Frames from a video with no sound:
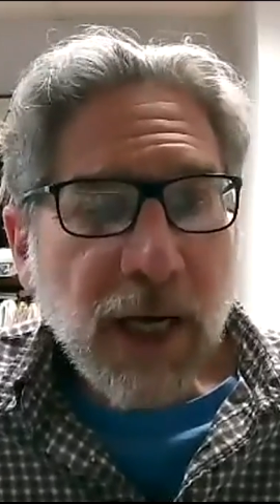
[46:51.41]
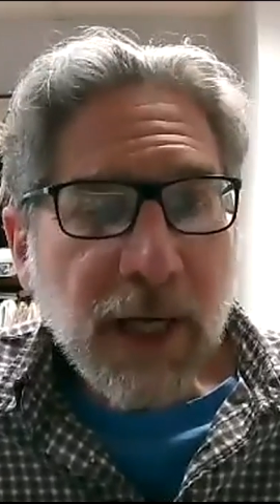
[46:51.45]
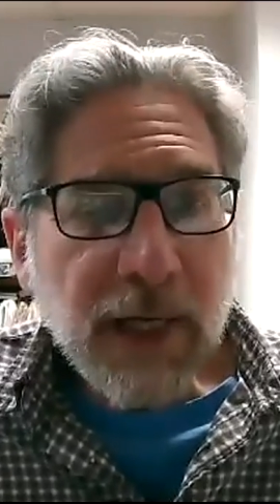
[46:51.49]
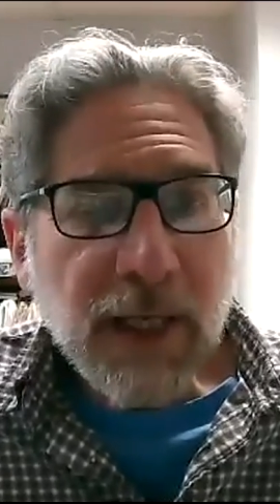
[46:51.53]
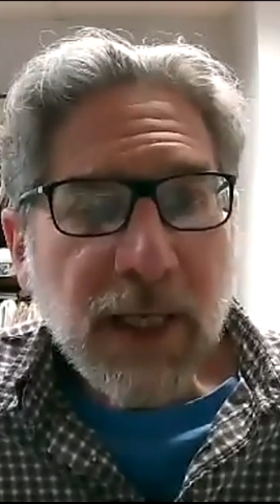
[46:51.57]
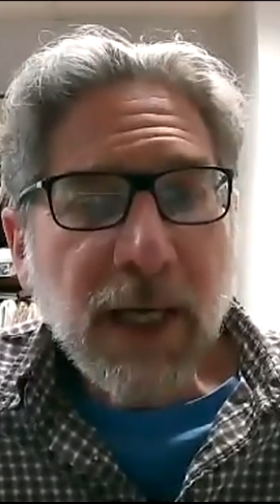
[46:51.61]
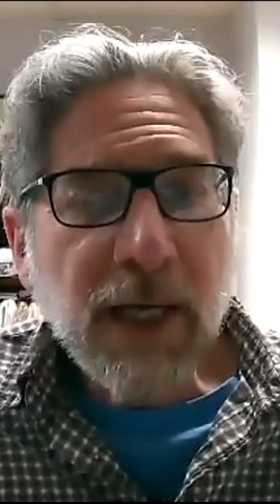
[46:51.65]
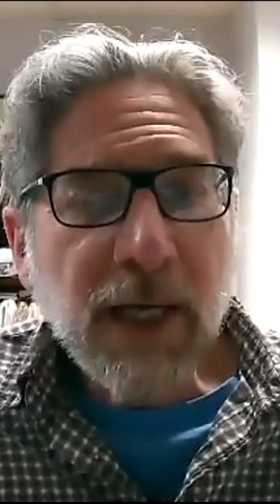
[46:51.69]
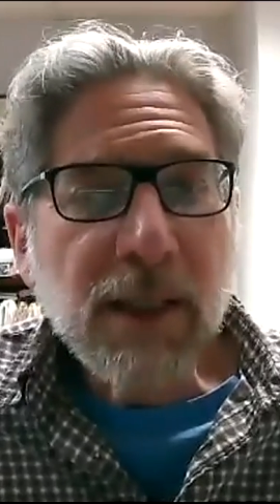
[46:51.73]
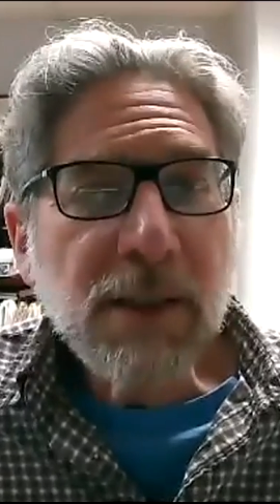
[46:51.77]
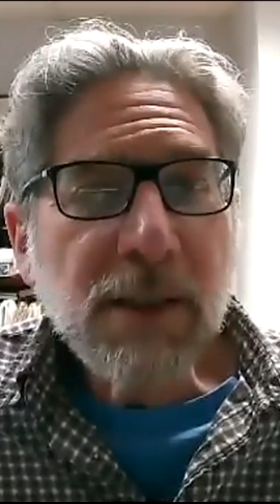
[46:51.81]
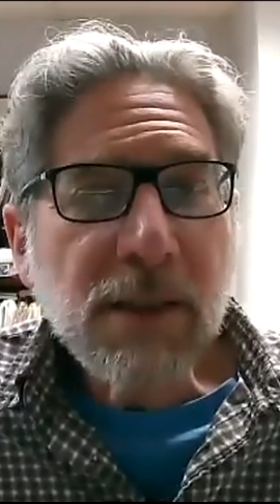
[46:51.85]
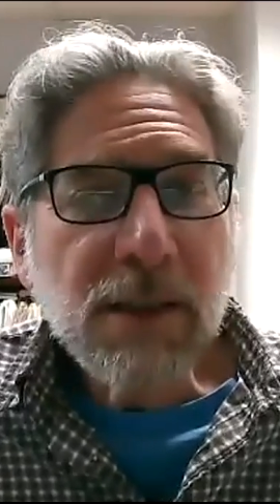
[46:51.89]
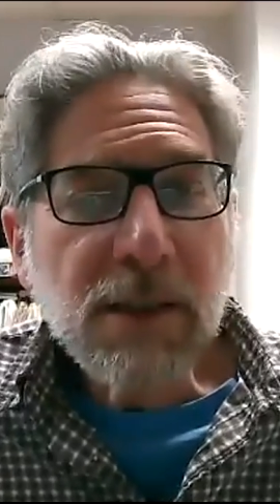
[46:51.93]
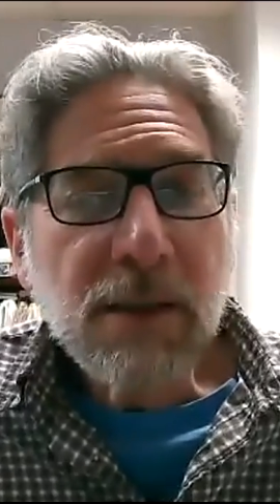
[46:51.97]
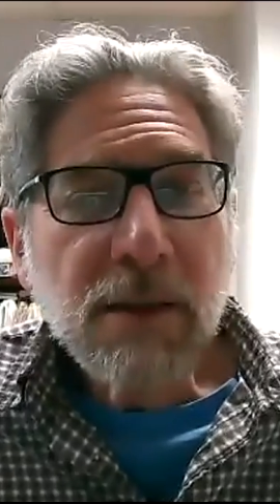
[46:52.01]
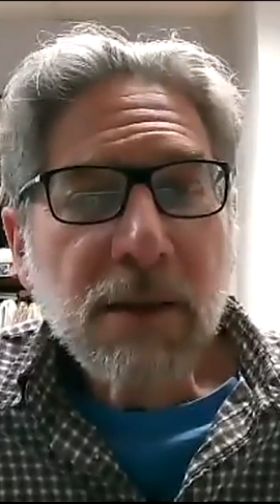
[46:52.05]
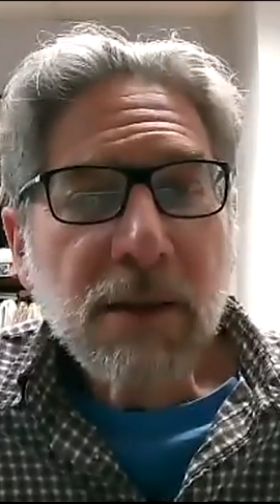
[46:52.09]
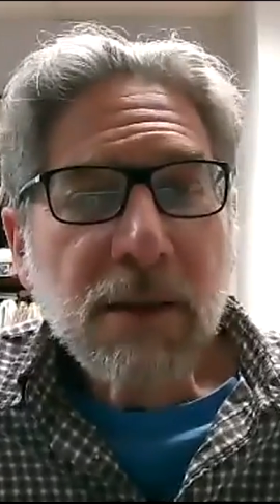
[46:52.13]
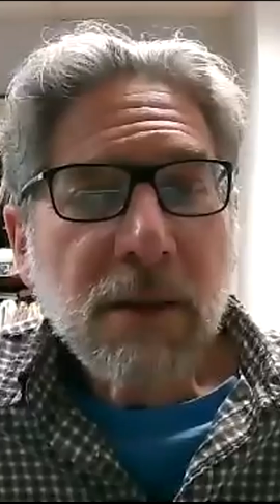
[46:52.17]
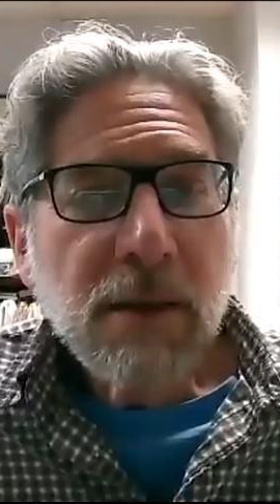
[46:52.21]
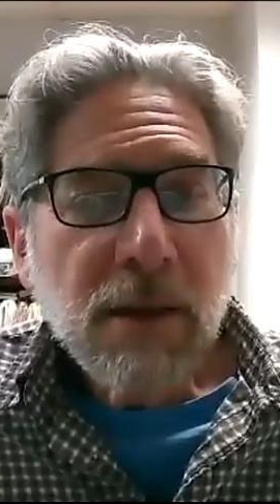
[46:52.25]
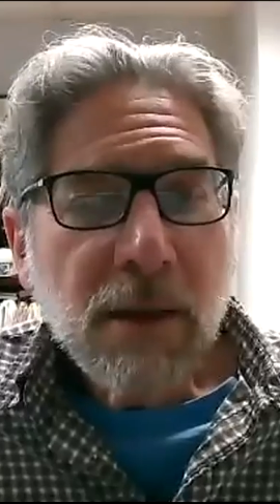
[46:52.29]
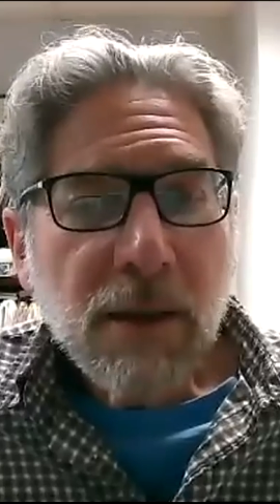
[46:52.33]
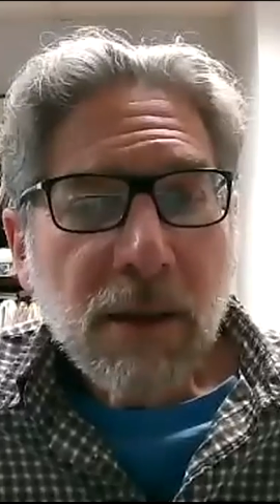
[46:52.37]
I guess,
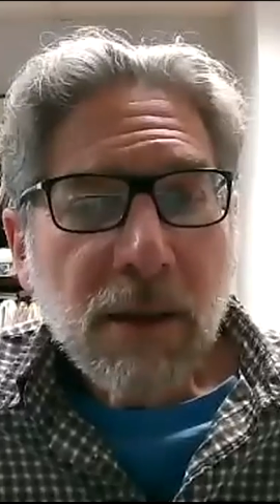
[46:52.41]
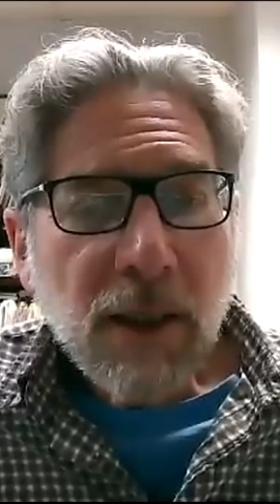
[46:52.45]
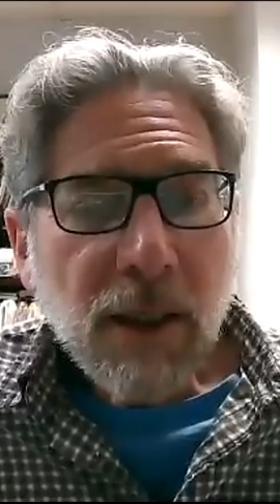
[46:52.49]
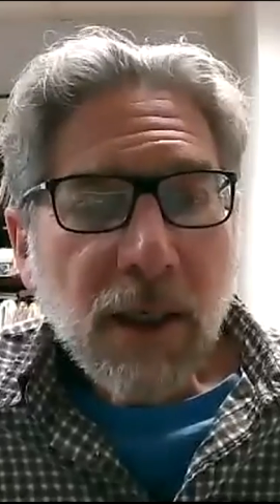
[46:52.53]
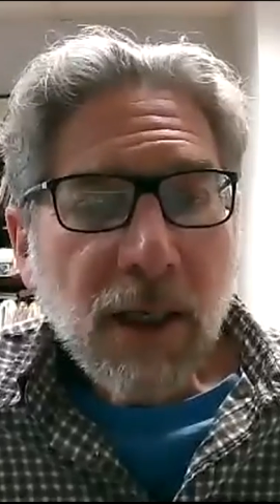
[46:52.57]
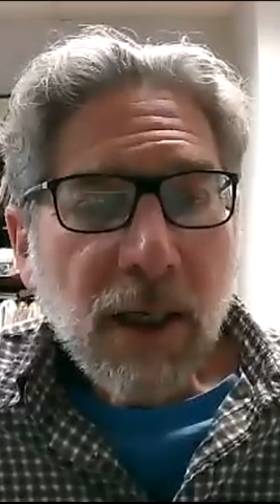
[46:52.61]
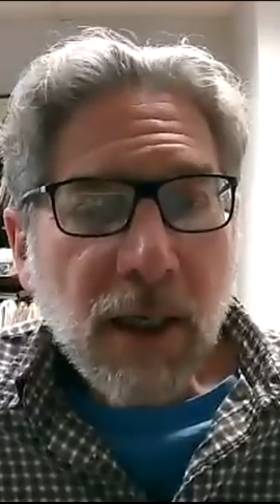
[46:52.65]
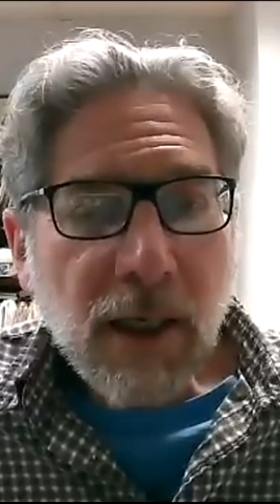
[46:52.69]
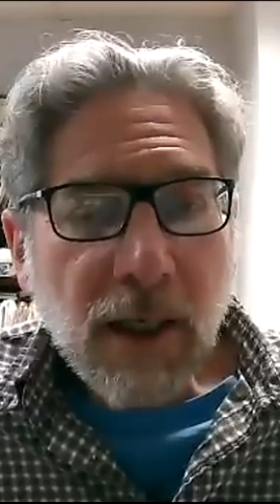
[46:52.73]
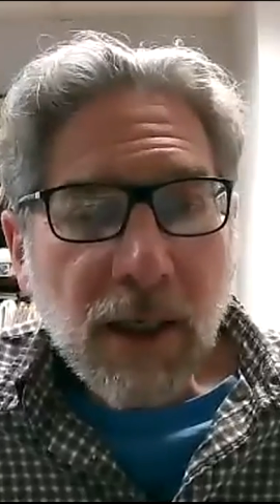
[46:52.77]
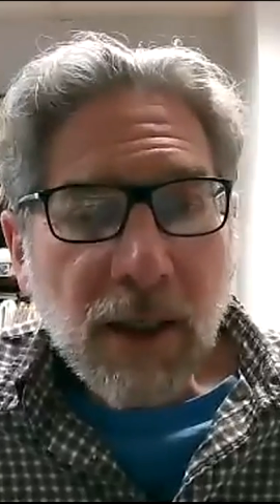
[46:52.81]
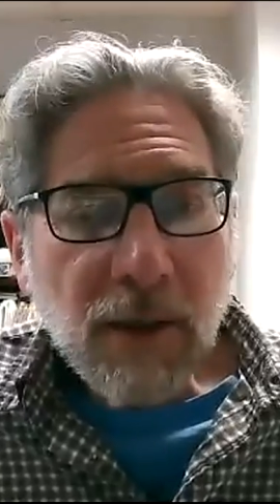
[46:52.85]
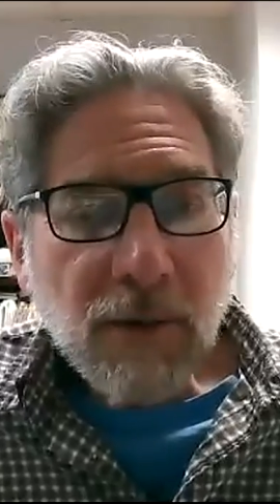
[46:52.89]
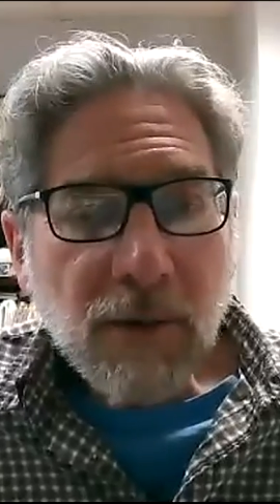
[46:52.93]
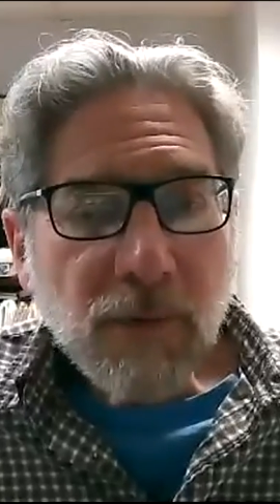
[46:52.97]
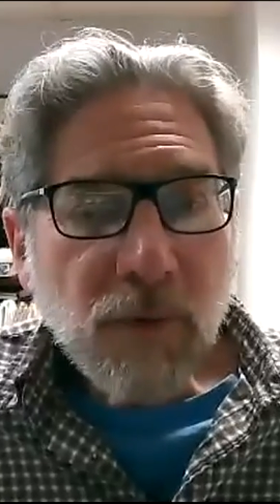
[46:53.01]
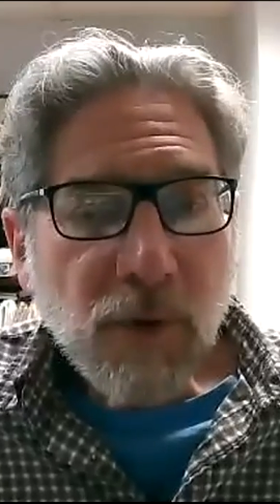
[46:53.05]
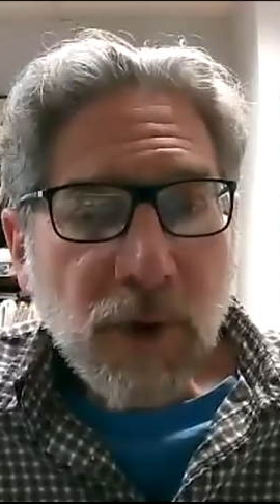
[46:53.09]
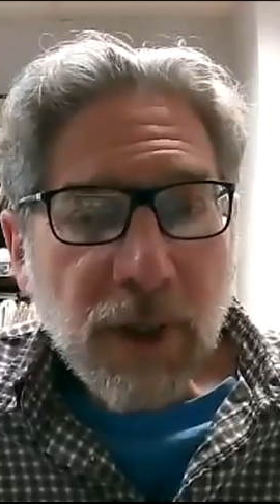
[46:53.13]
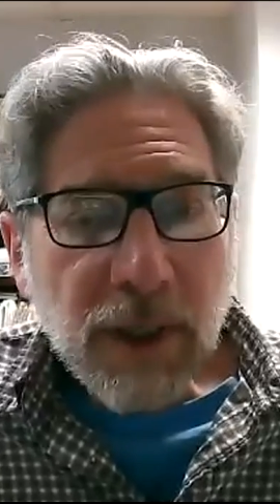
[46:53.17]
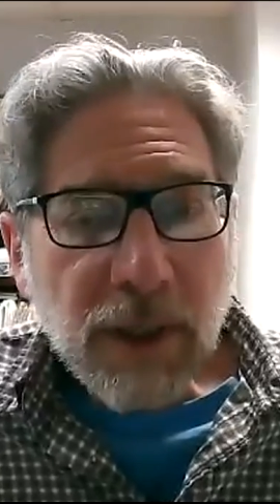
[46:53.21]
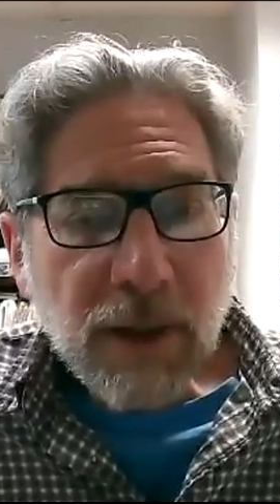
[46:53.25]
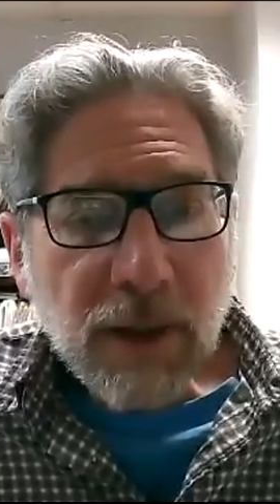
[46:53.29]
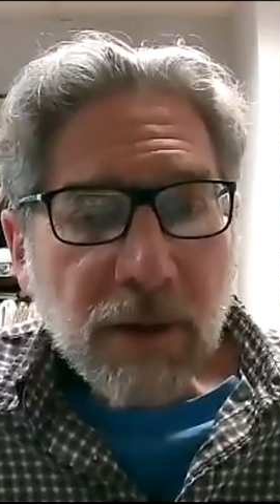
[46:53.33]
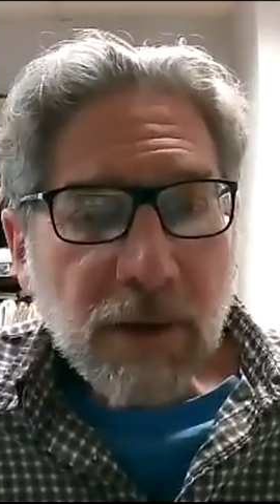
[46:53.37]

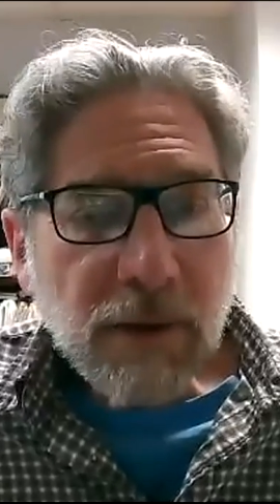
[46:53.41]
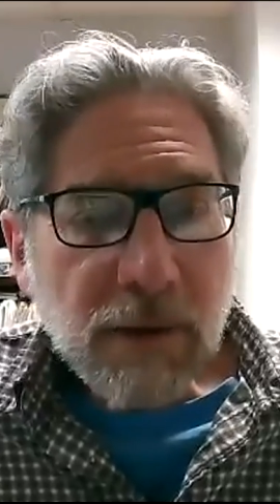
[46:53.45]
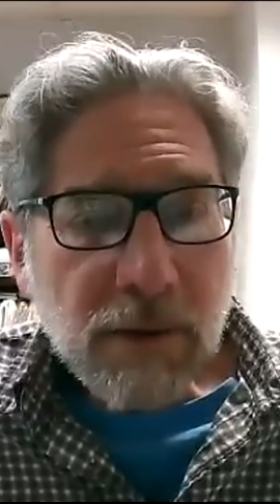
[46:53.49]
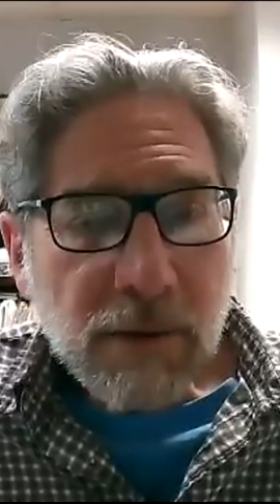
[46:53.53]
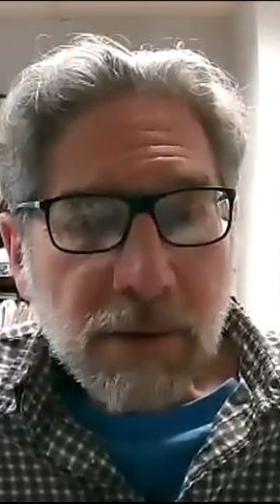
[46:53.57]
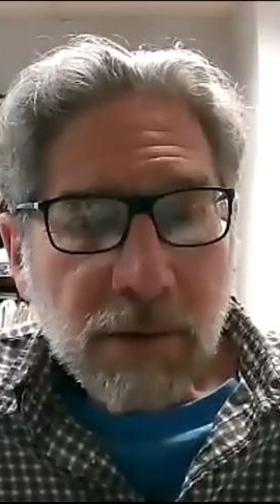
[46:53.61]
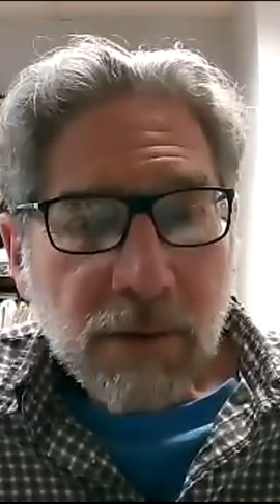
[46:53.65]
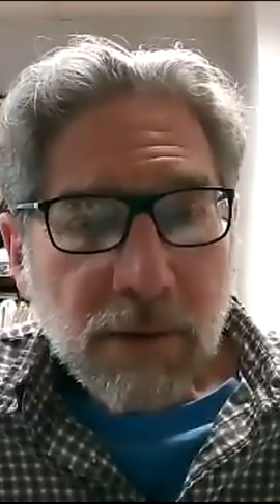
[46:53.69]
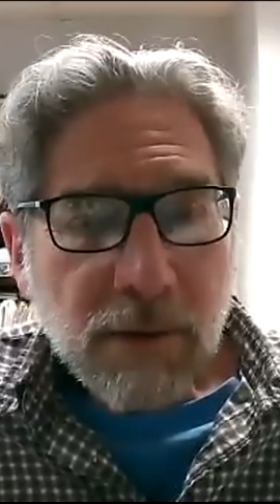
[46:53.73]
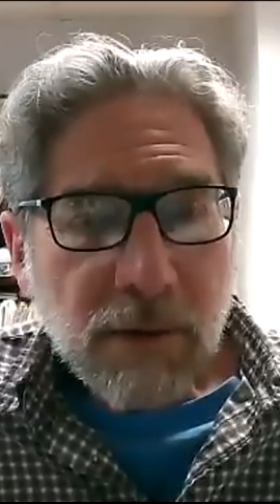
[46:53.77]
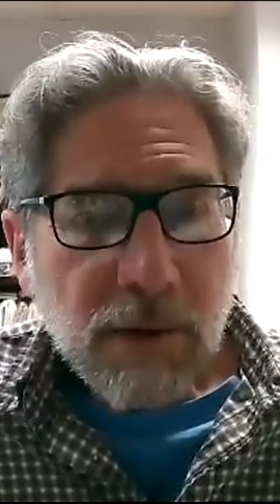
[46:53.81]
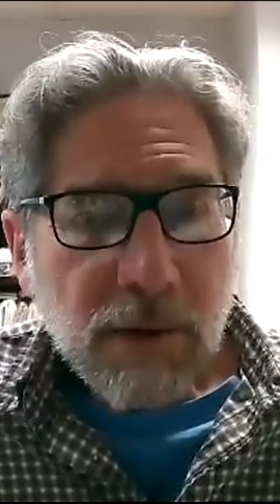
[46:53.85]
where